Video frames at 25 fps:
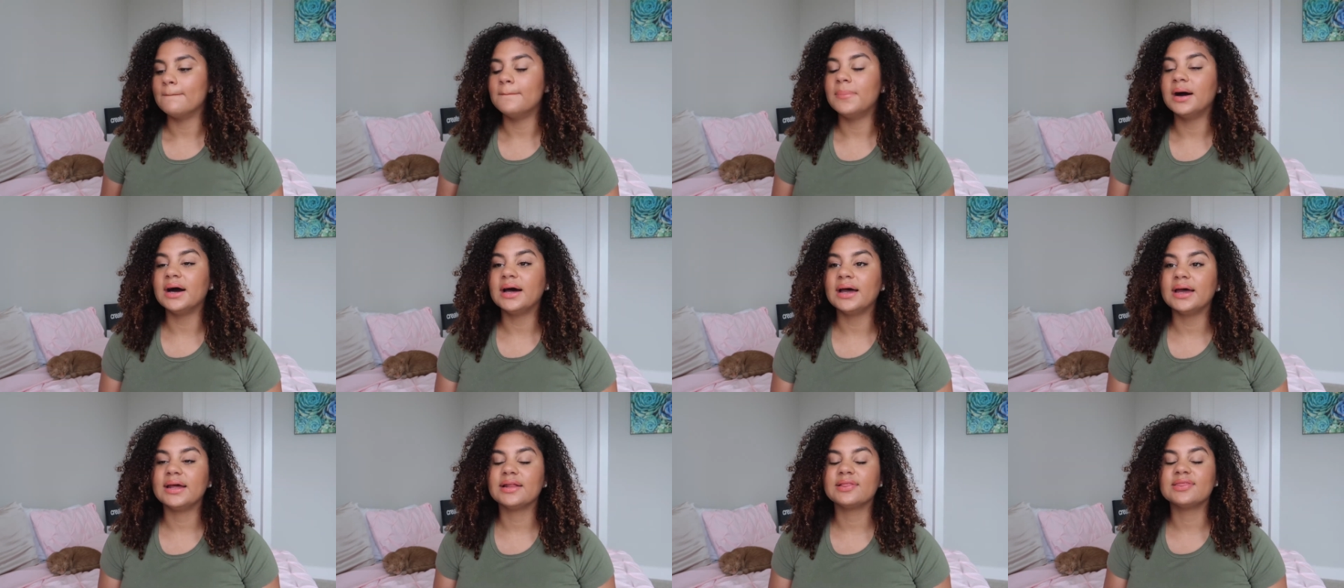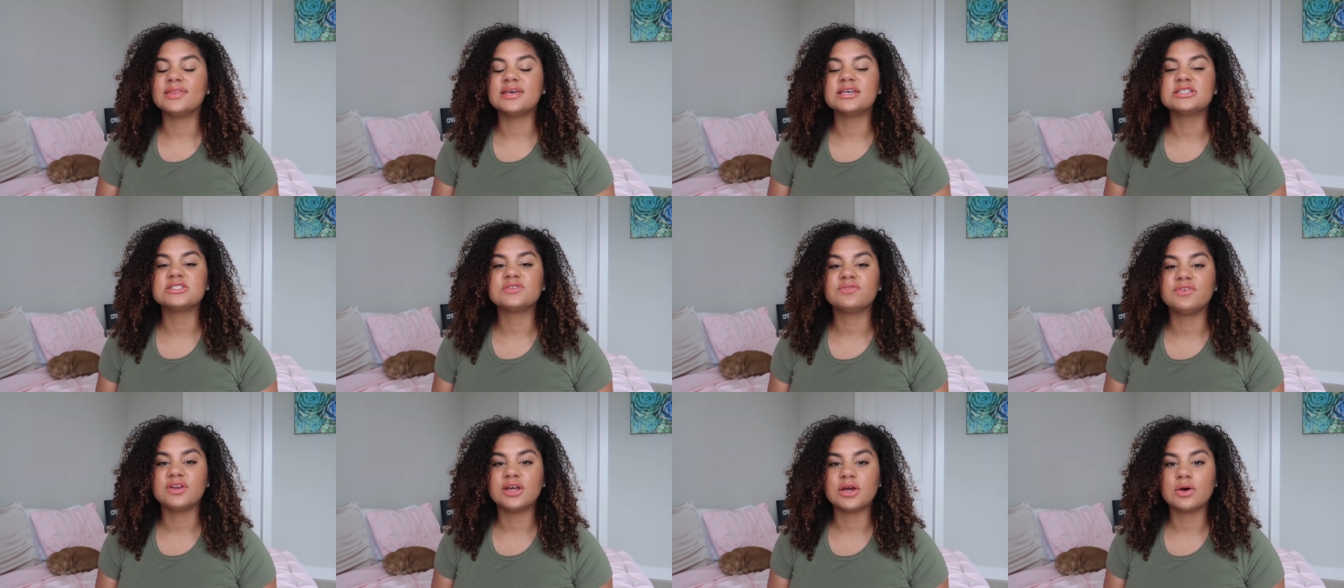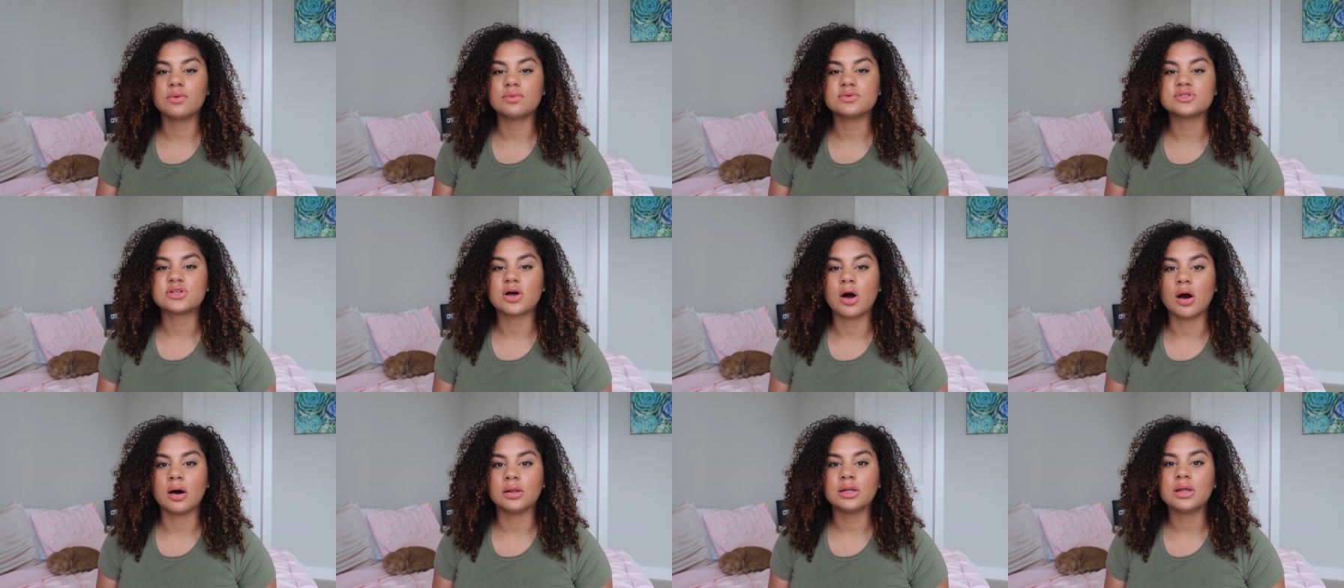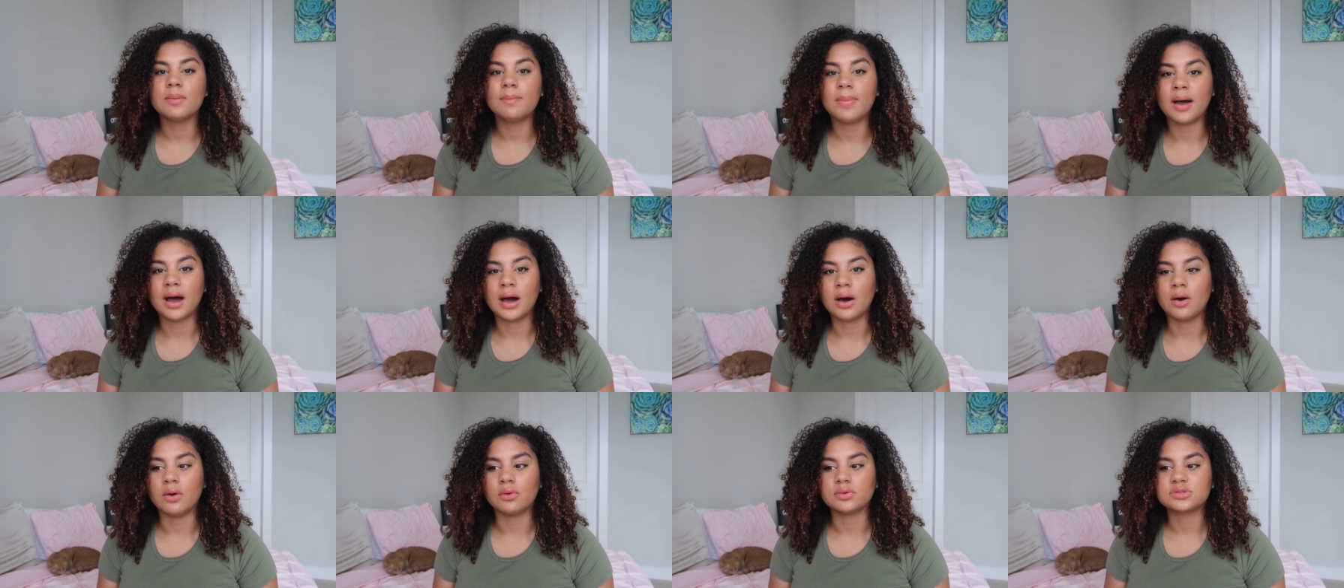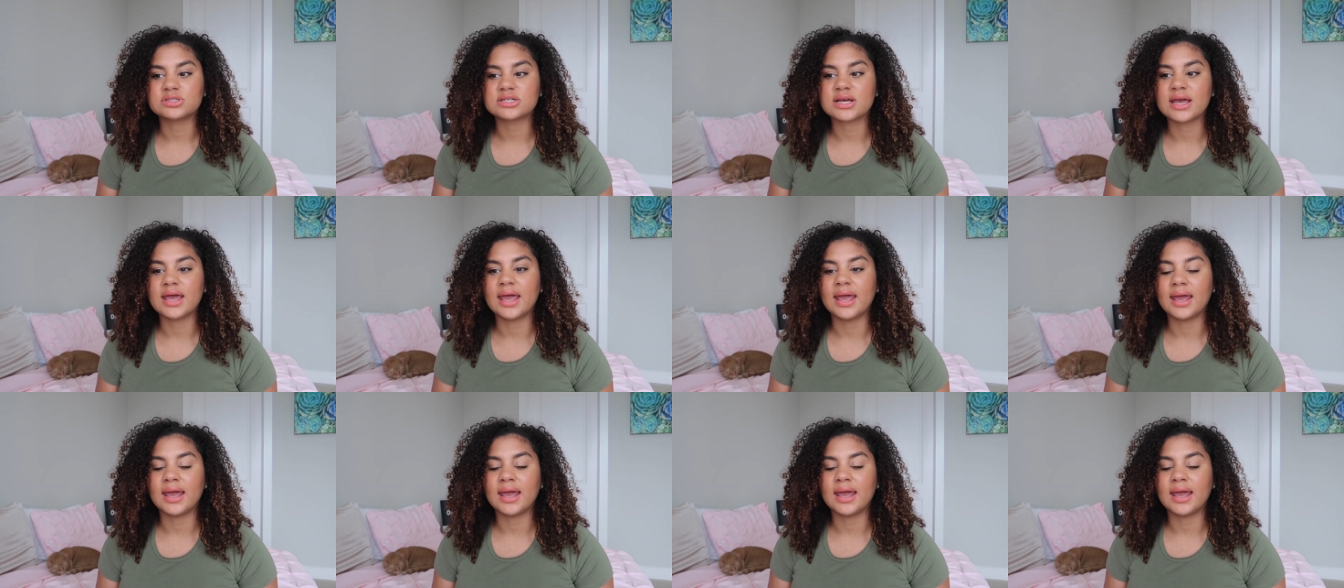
but this video was all about